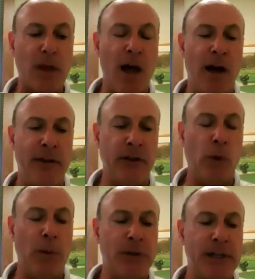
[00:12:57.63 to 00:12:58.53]
in this
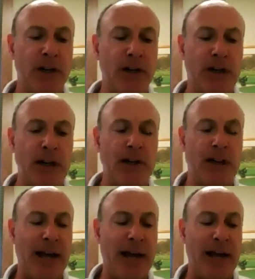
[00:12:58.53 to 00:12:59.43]
one particular case I
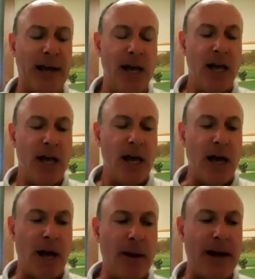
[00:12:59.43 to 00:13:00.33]
had
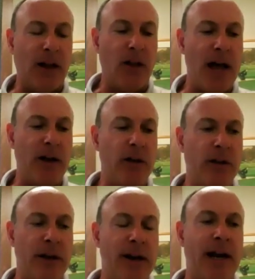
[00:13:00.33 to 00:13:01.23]
a client
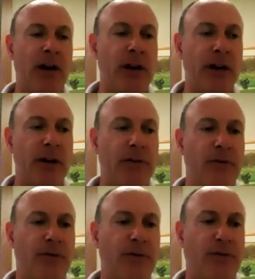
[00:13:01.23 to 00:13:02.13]
that inherited a
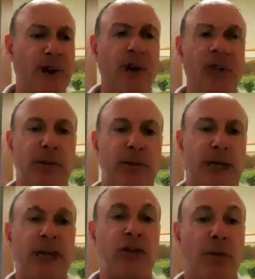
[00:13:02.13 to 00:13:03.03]
fairly
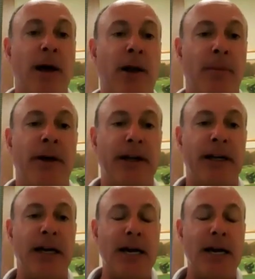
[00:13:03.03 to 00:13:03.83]
substantial amount of money.